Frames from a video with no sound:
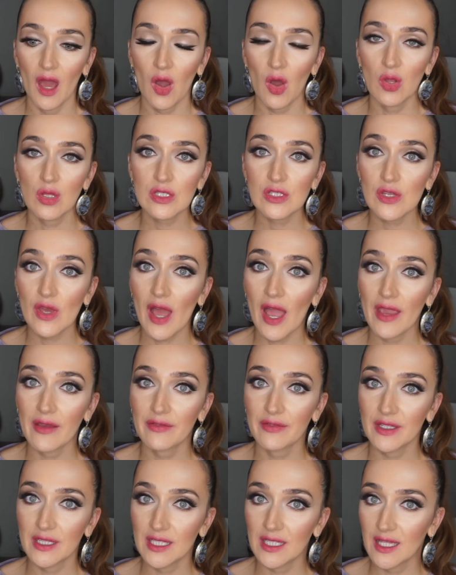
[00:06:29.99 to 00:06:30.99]
Also, I
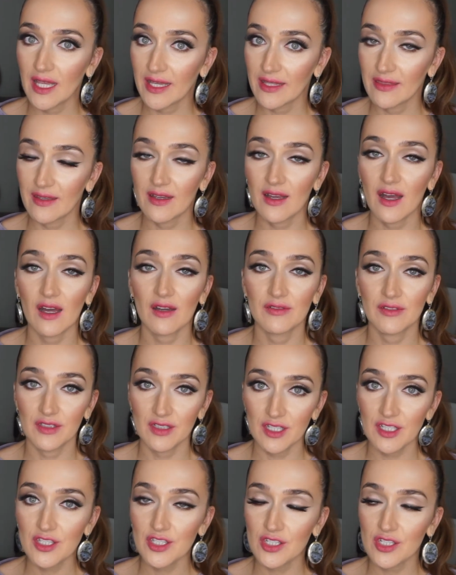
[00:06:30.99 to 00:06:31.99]
really like the
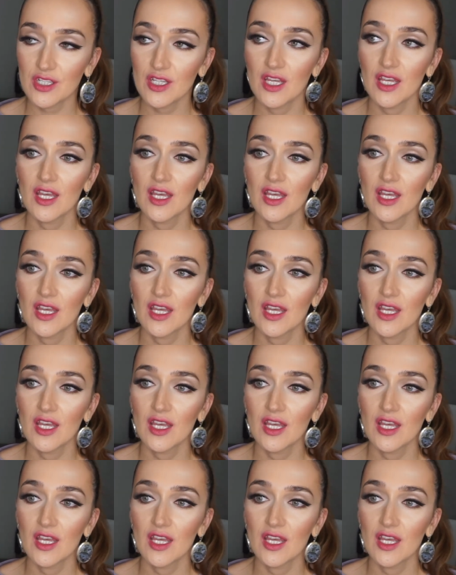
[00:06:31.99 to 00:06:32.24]
coverage,